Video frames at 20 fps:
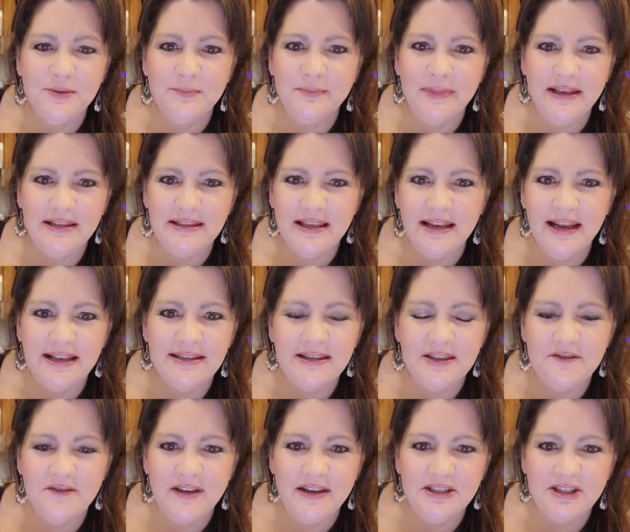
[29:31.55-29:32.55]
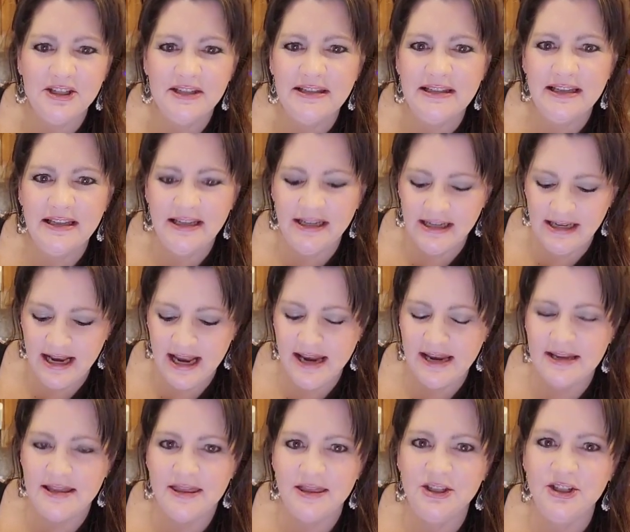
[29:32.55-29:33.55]
base that has the veggies in
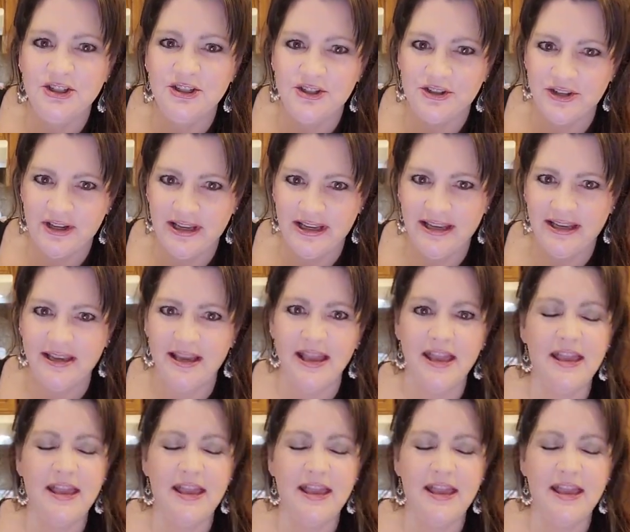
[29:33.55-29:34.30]
and the turkey.